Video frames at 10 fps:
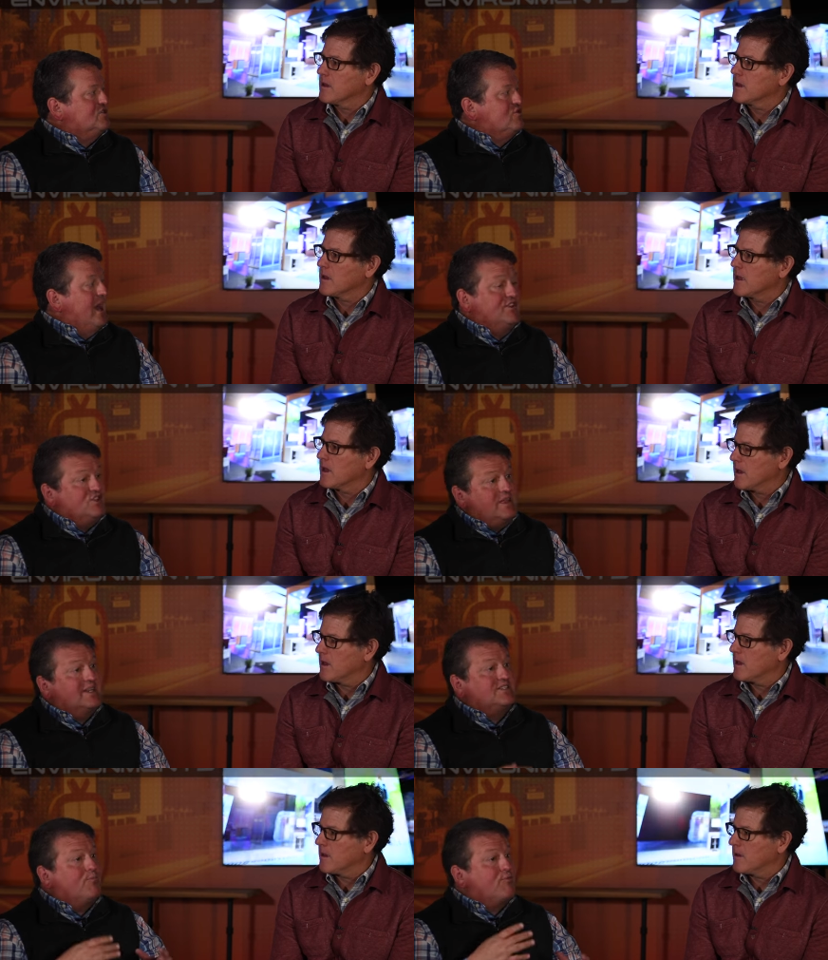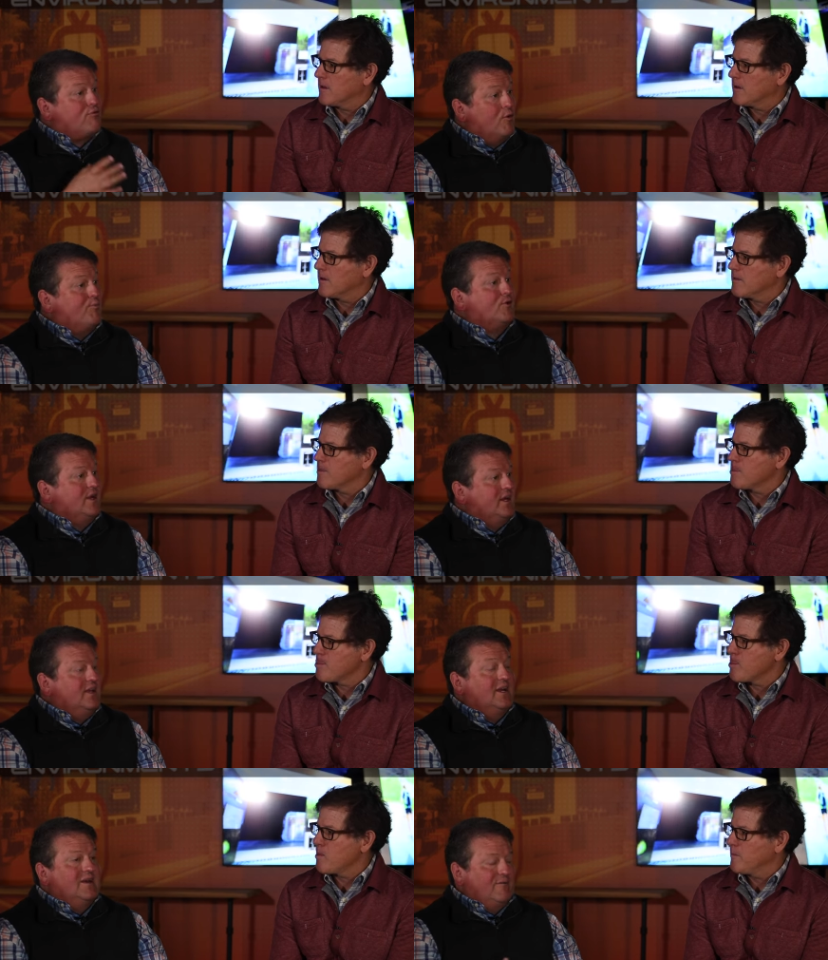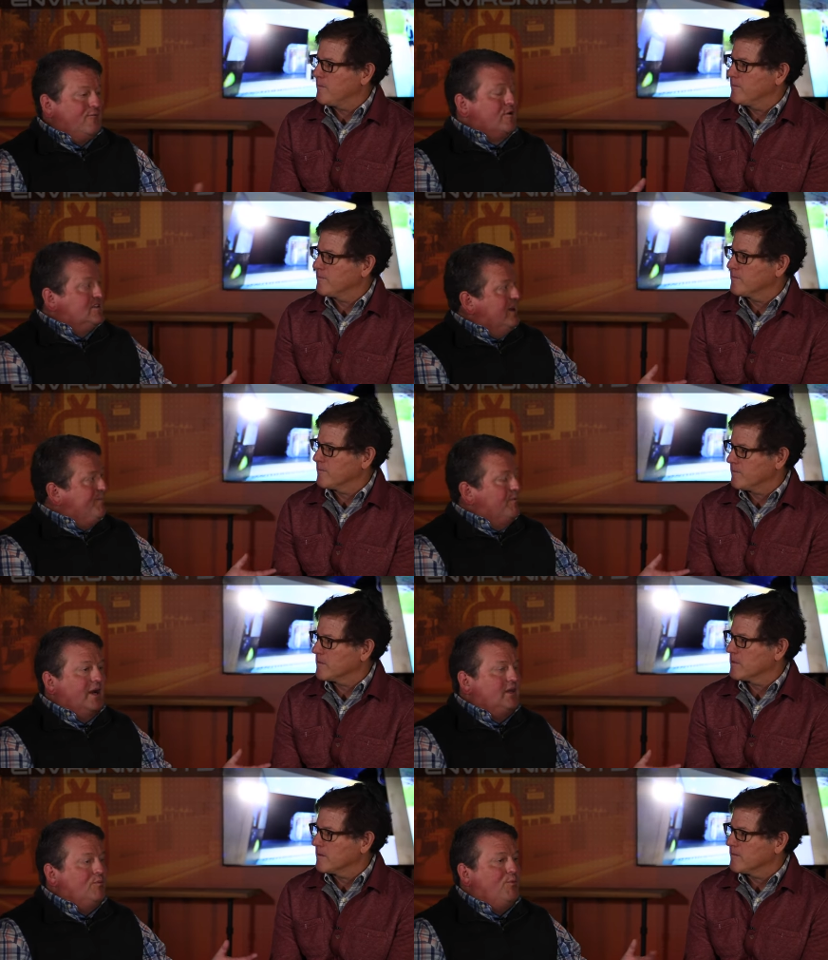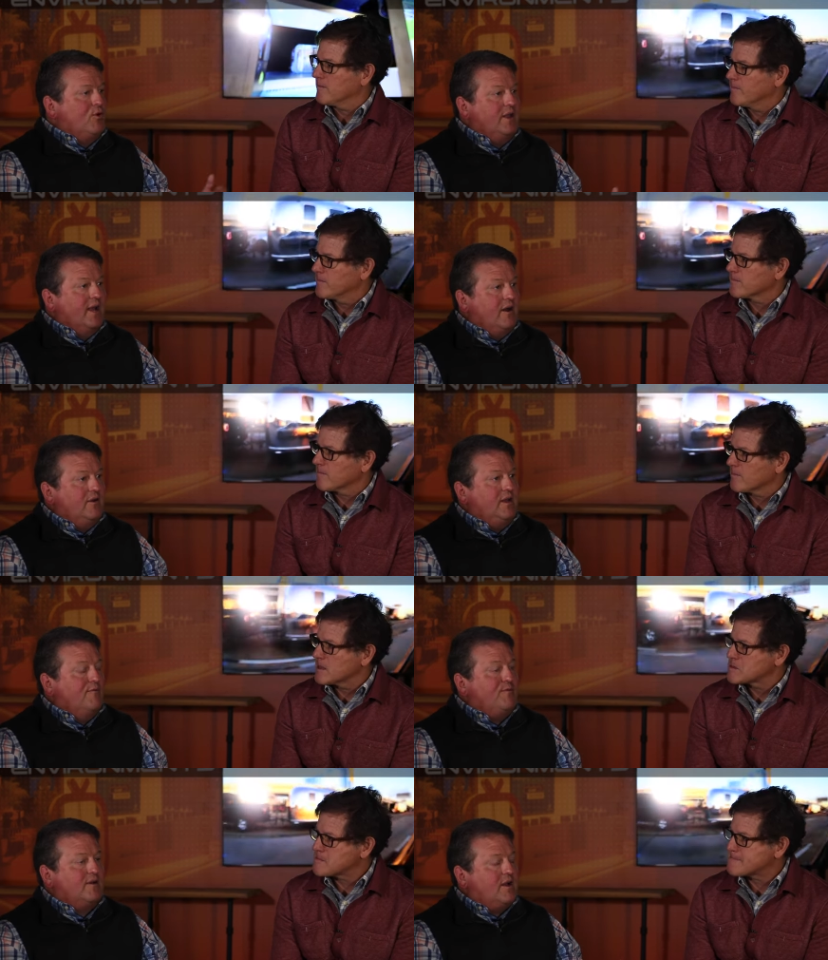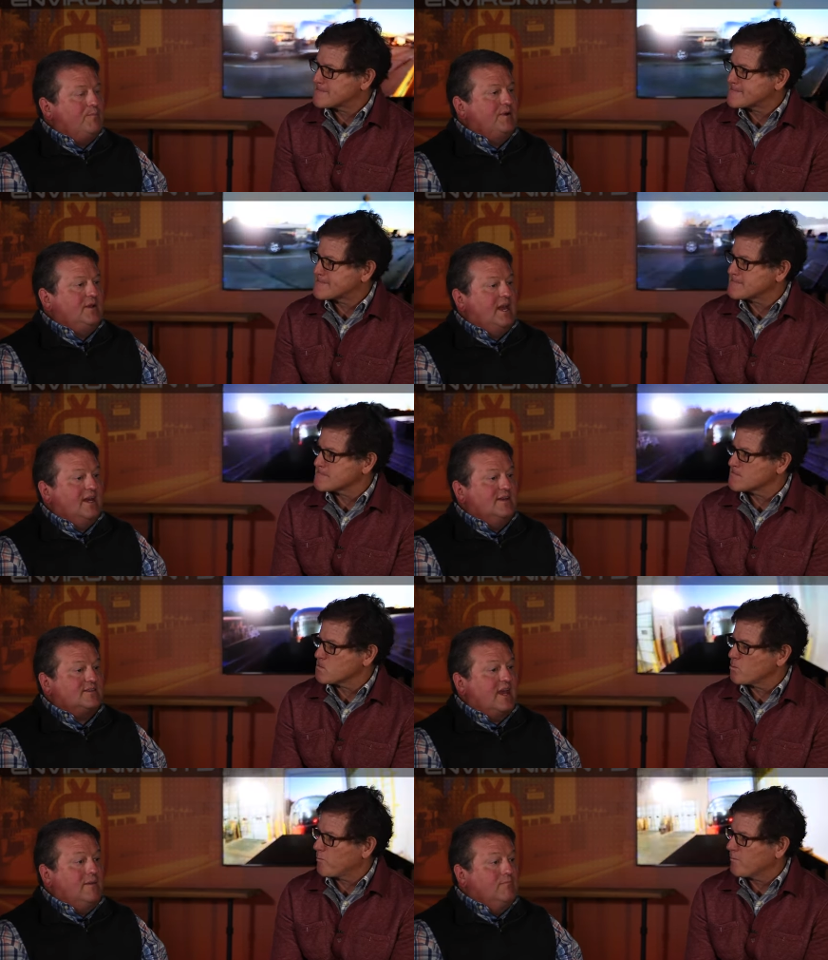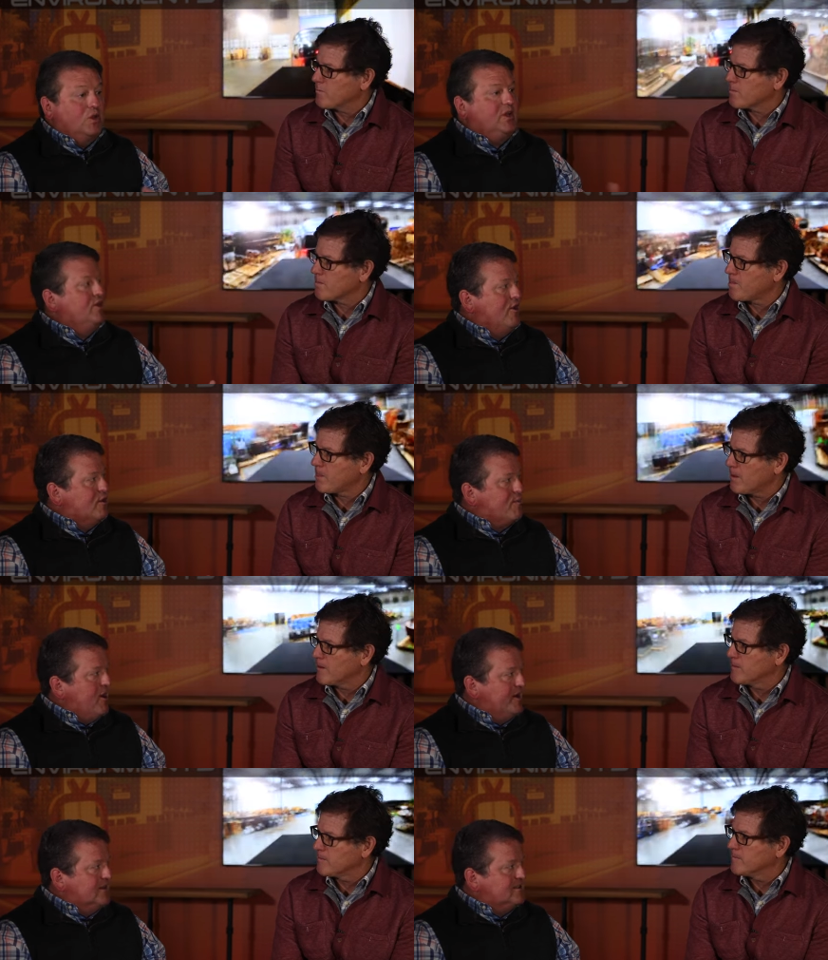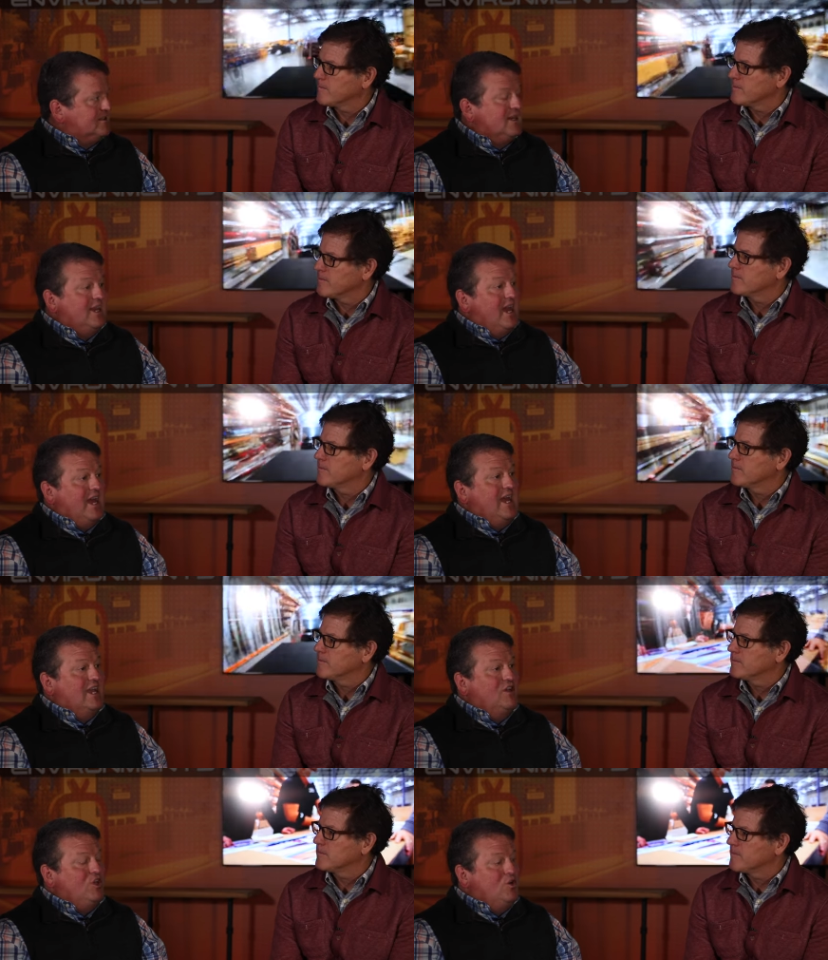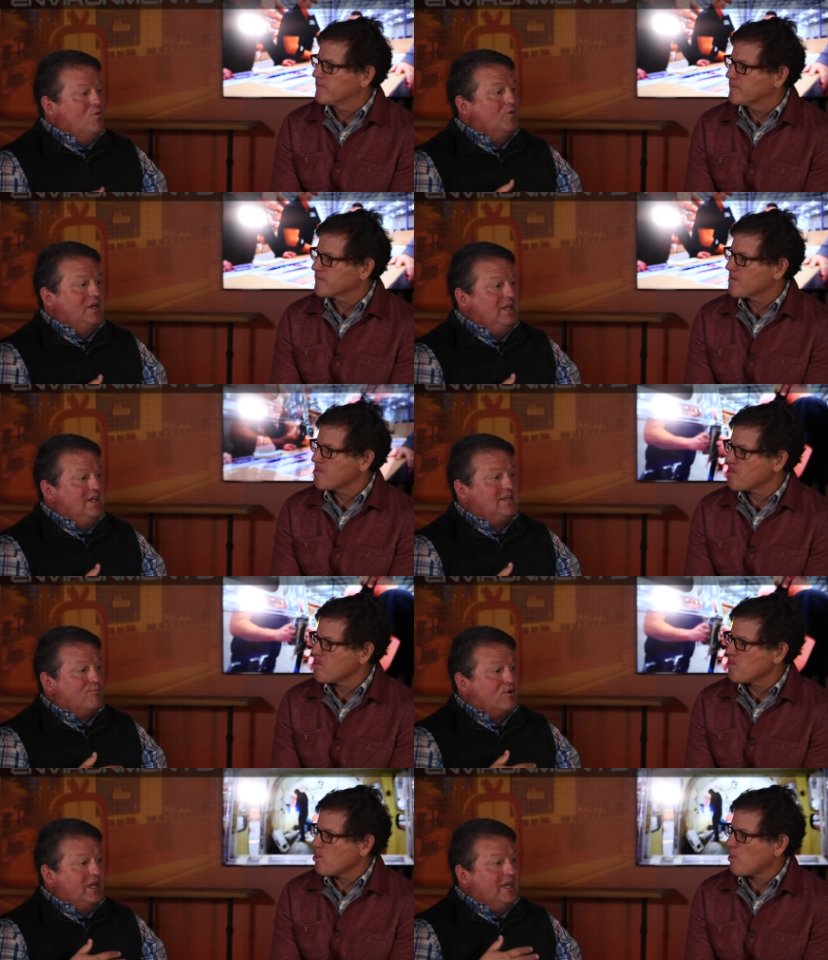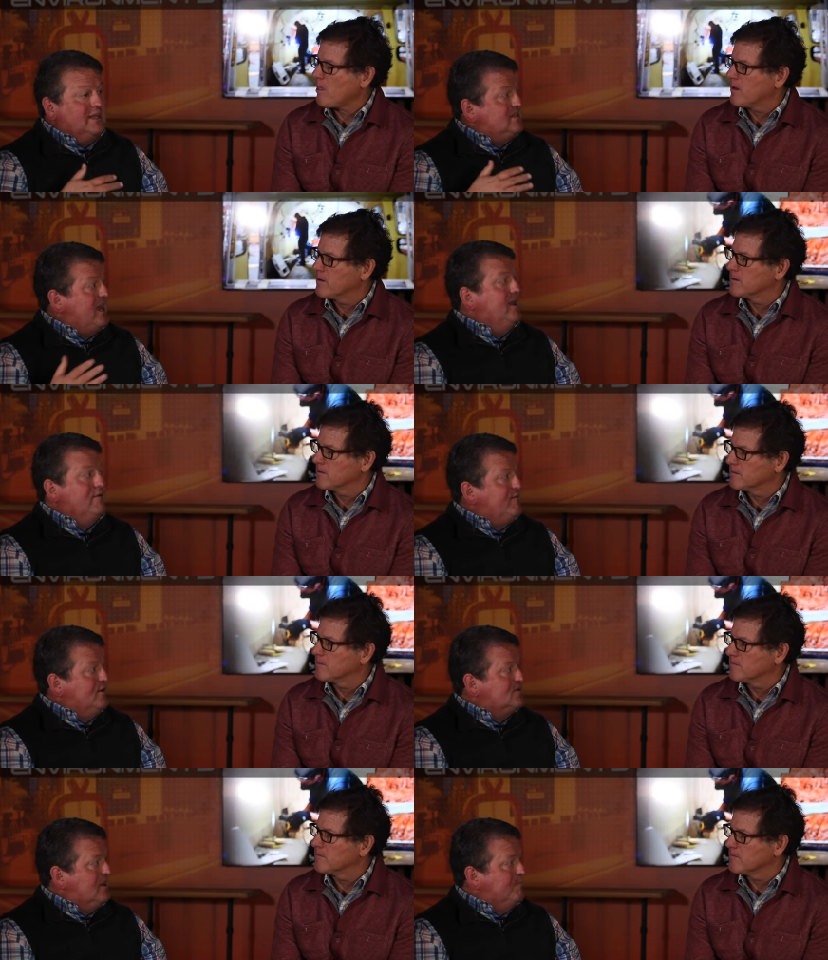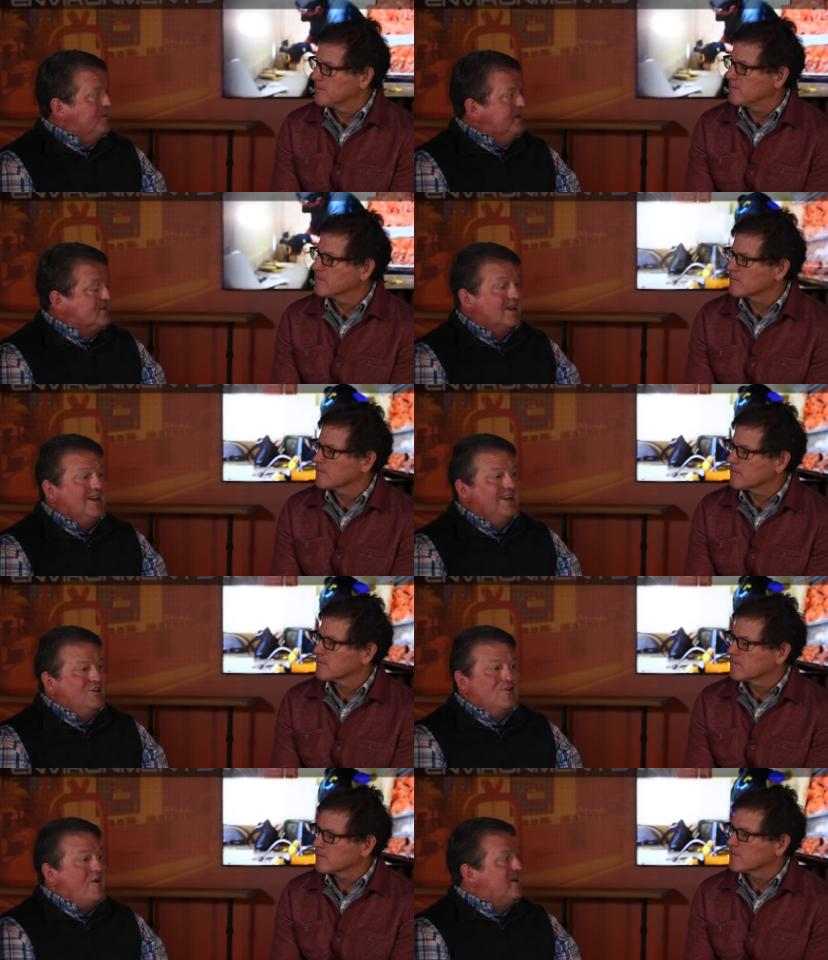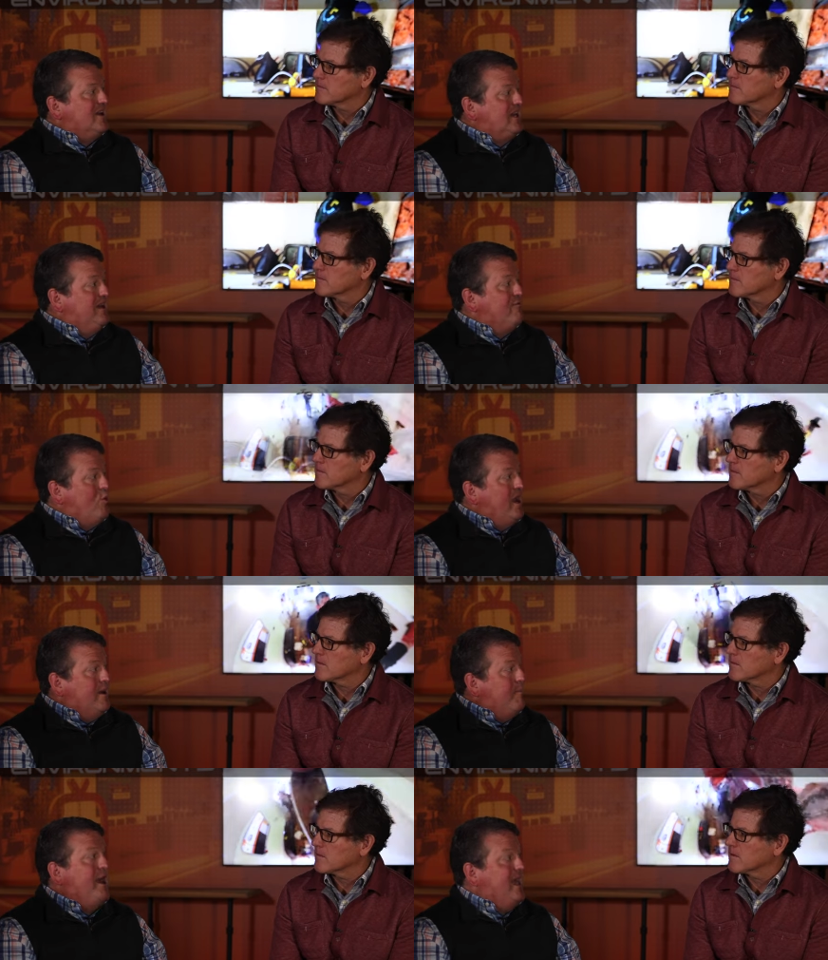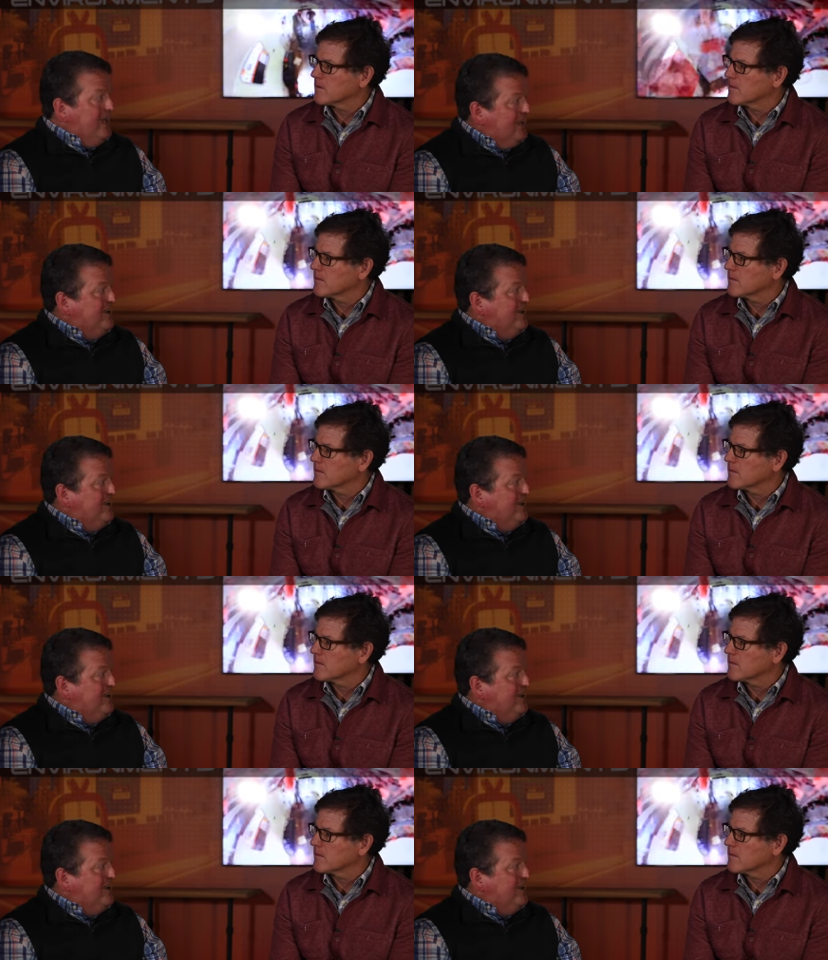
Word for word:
Speaker 1: a strategy that's appropriate. For example, Mike, you pointed out if a company has a million dollar product and you only need to bring in 10 of those companies, you're not going to give away a pen.